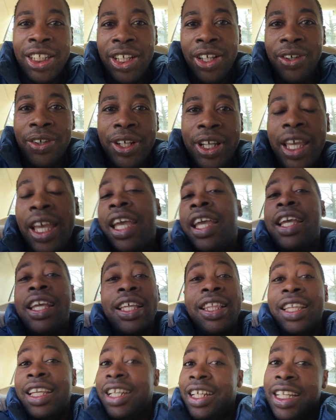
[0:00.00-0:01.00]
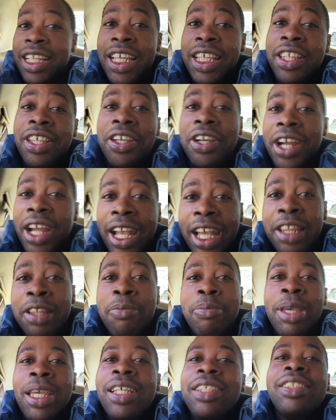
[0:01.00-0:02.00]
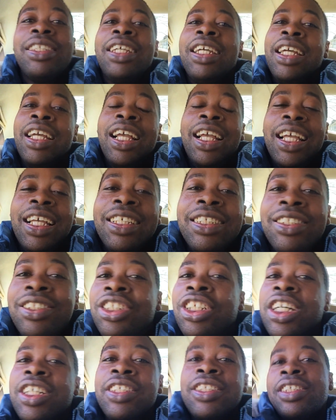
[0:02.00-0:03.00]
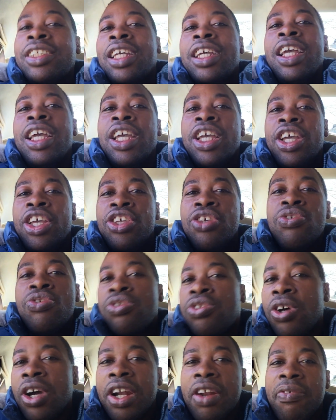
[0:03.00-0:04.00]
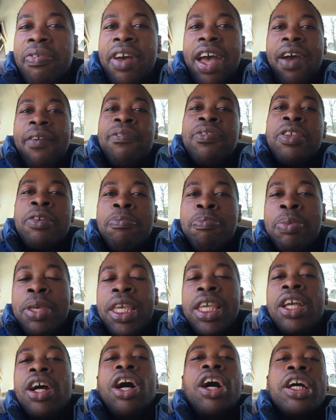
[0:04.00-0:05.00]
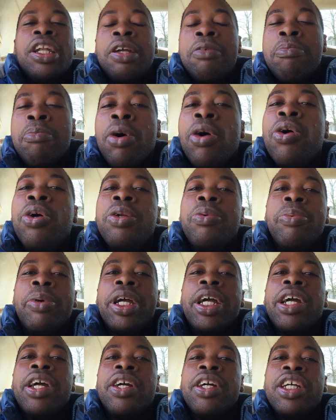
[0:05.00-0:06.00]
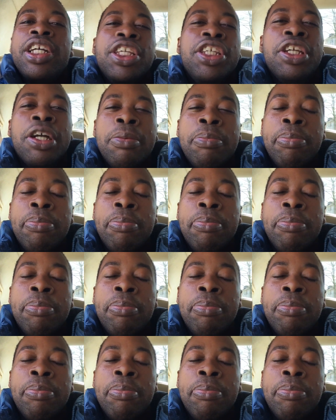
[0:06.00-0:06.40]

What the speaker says: okay? They're neither your enemies. It's just you sort of have to be on a mode where your